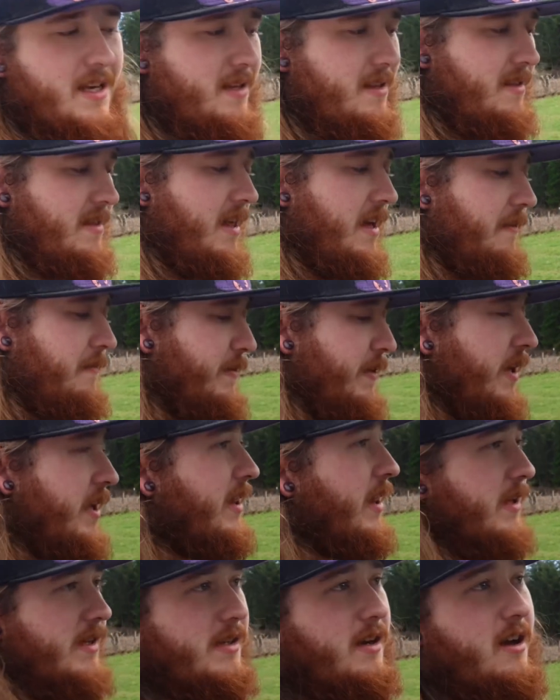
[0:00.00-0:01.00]
Thankfully,
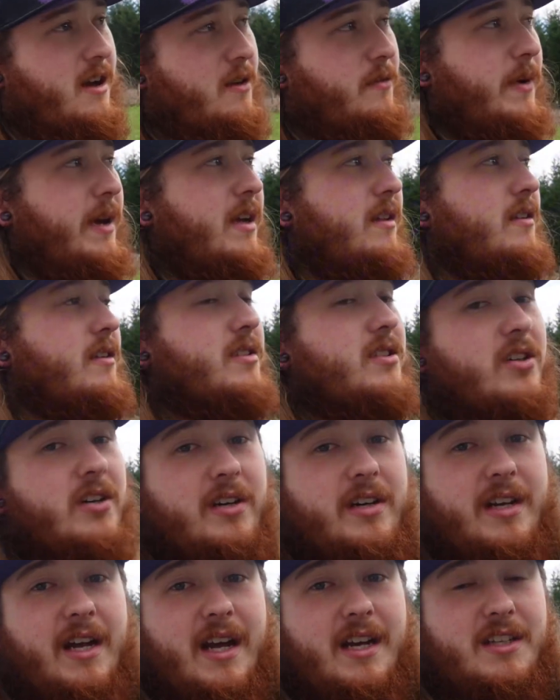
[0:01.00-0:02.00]
the stock wing looks
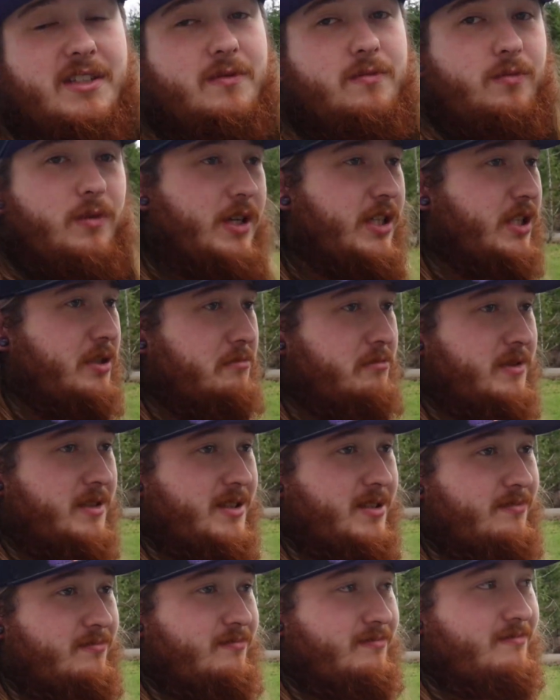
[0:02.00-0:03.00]
good. I just wish it
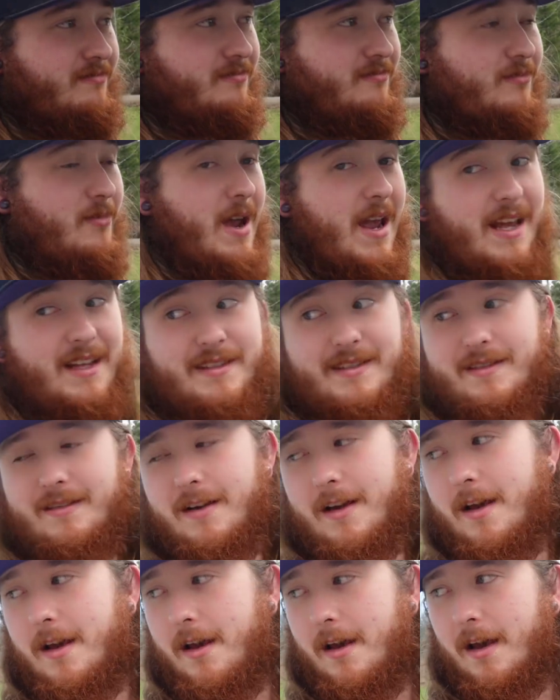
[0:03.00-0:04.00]
was raised,
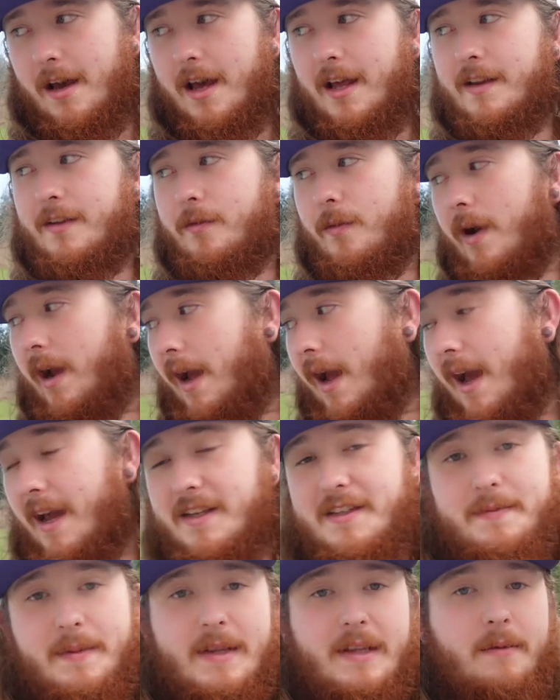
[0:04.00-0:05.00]
hence why I
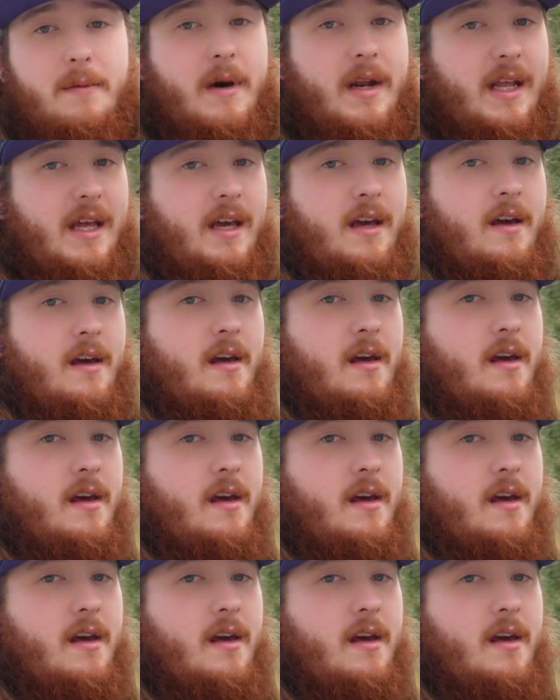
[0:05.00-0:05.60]
spent the money.